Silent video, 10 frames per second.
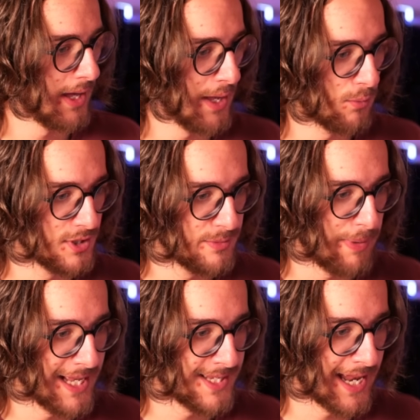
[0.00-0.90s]
and we'll
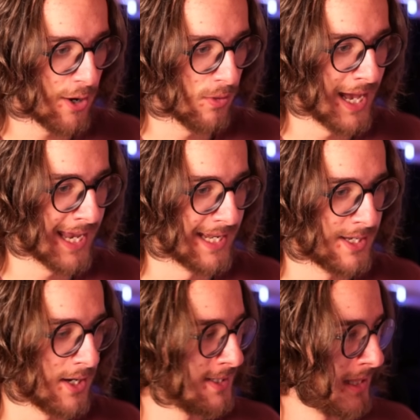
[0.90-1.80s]
space it out like it
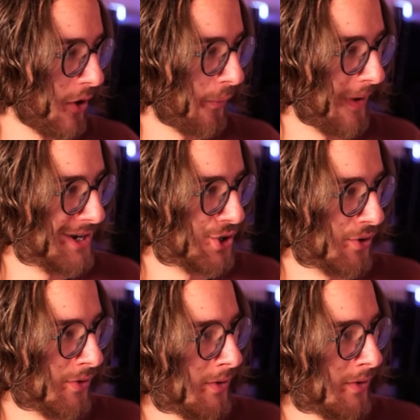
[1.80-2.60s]
does in the original,